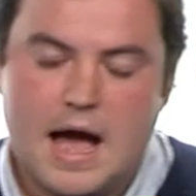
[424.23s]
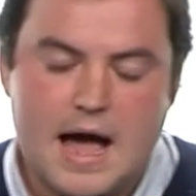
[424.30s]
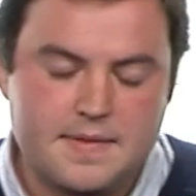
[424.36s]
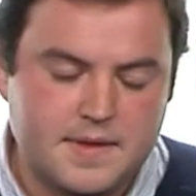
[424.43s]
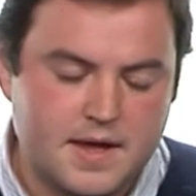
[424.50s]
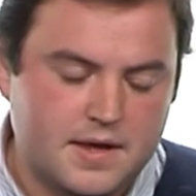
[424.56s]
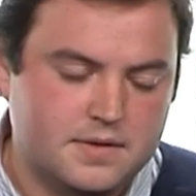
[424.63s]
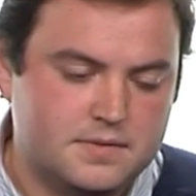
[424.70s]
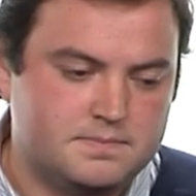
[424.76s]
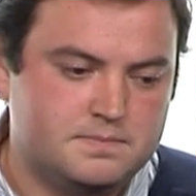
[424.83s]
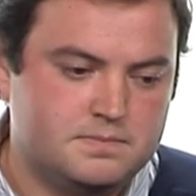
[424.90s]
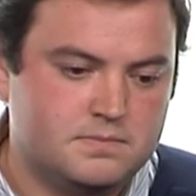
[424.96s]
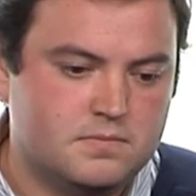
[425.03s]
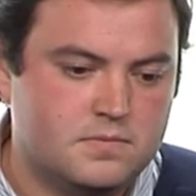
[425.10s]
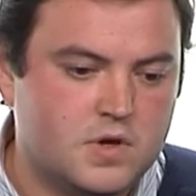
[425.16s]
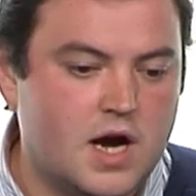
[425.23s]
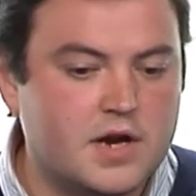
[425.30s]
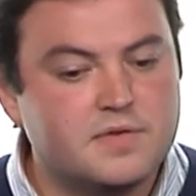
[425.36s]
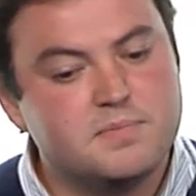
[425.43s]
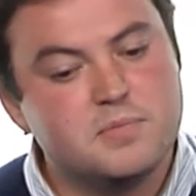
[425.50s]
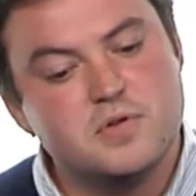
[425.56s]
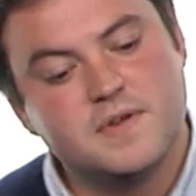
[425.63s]
And then
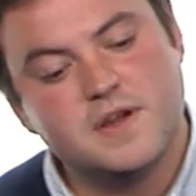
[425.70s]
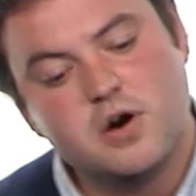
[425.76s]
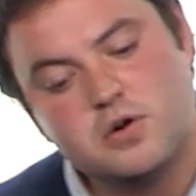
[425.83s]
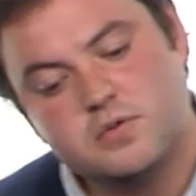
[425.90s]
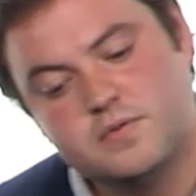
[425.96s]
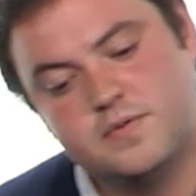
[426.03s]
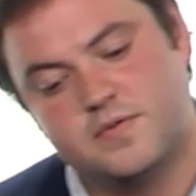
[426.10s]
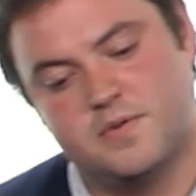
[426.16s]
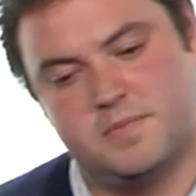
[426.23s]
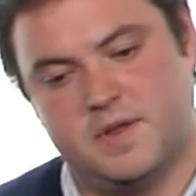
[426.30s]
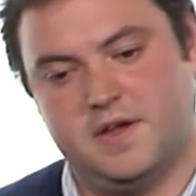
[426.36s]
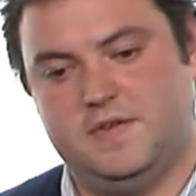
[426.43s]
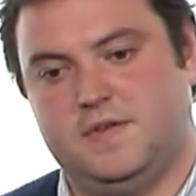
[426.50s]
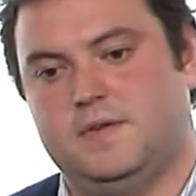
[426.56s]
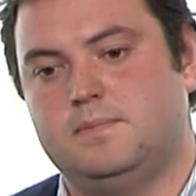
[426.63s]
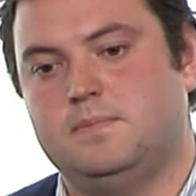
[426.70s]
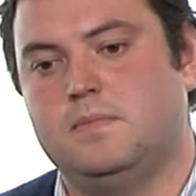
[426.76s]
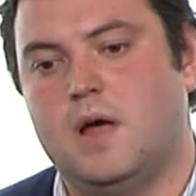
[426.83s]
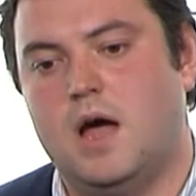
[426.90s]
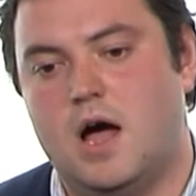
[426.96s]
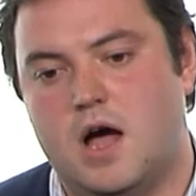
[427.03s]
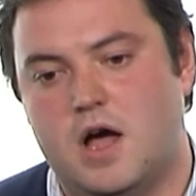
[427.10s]
kind of moving on from this,
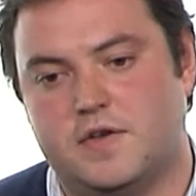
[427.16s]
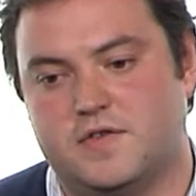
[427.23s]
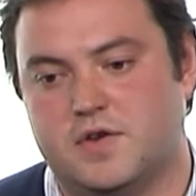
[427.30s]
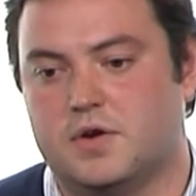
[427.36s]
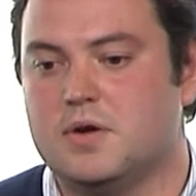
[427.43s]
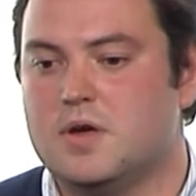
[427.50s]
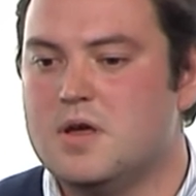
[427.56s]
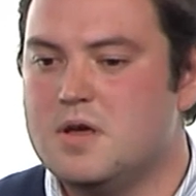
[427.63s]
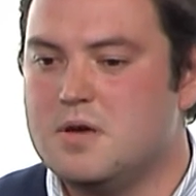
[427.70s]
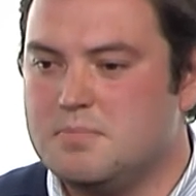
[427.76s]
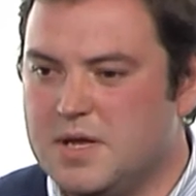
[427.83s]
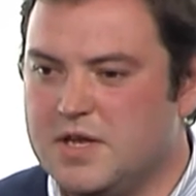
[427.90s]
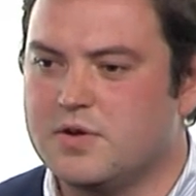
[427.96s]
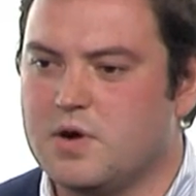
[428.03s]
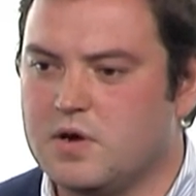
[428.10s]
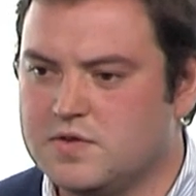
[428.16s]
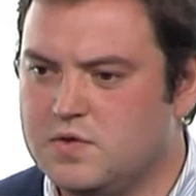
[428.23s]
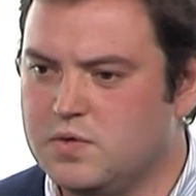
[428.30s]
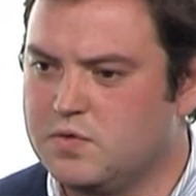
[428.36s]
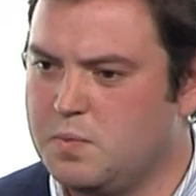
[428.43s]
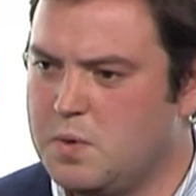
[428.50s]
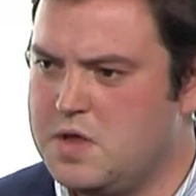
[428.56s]
so media
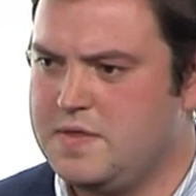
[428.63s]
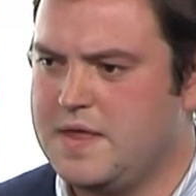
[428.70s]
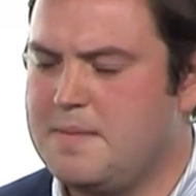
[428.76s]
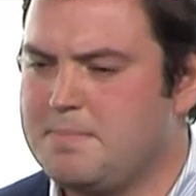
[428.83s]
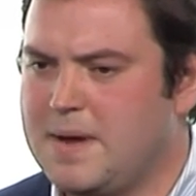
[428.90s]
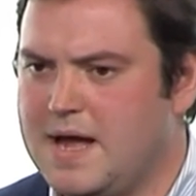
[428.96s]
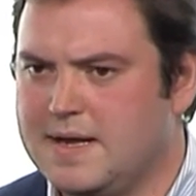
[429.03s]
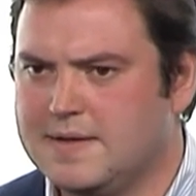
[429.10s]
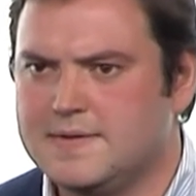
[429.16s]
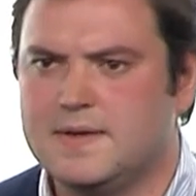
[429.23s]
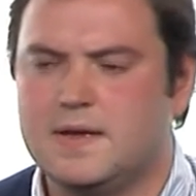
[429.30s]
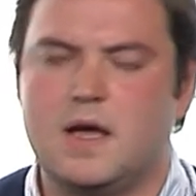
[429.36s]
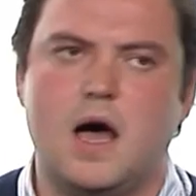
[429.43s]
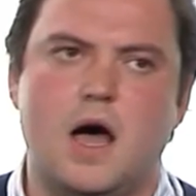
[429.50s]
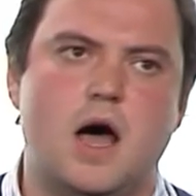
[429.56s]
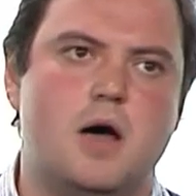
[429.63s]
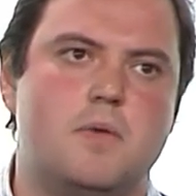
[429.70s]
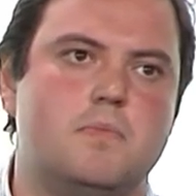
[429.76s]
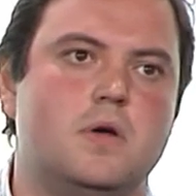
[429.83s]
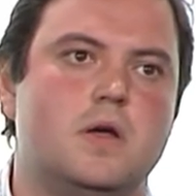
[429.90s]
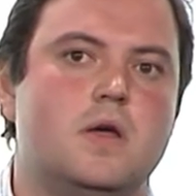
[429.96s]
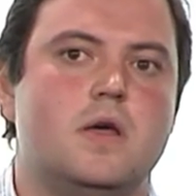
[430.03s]
articles weren't that bad.
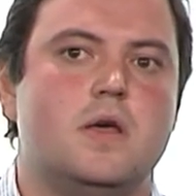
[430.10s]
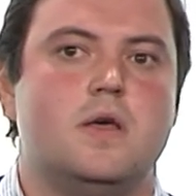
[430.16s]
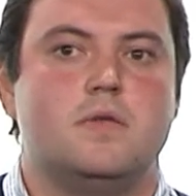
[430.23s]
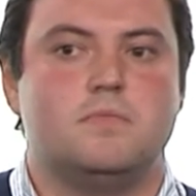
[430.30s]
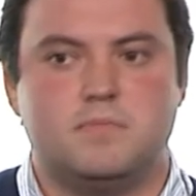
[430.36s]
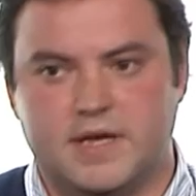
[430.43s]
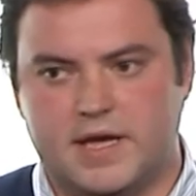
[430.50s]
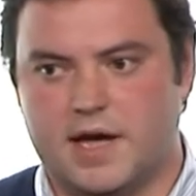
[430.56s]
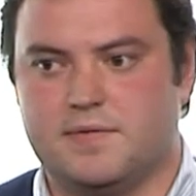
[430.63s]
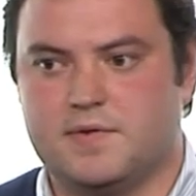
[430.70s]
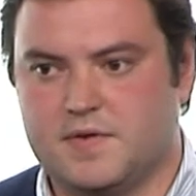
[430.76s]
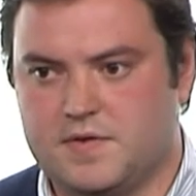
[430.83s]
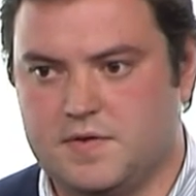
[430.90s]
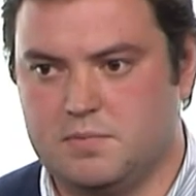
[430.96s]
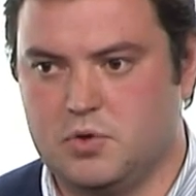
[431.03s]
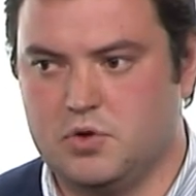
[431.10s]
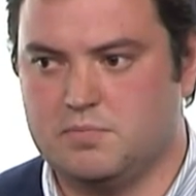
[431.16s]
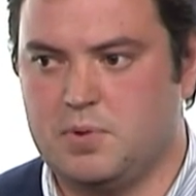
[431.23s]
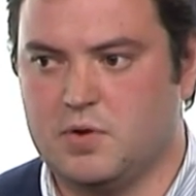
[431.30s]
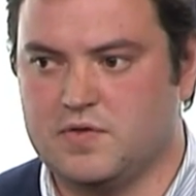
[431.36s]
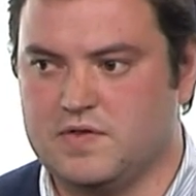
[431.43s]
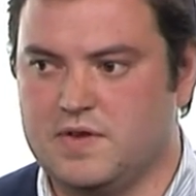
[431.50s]
They gave us some
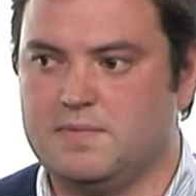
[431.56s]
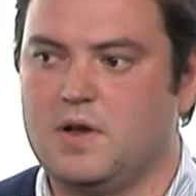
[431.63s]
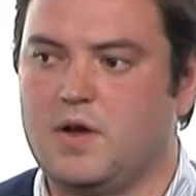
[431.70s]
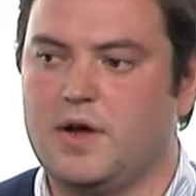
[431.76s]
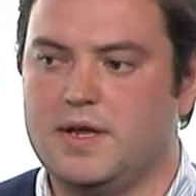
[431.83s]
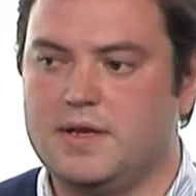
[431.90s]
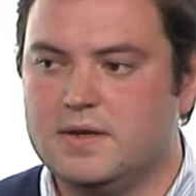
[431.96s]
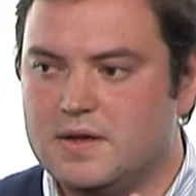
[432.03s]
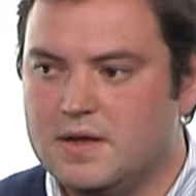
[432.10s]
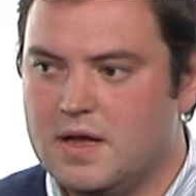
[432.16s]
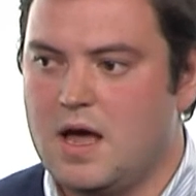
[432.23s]
good positive light.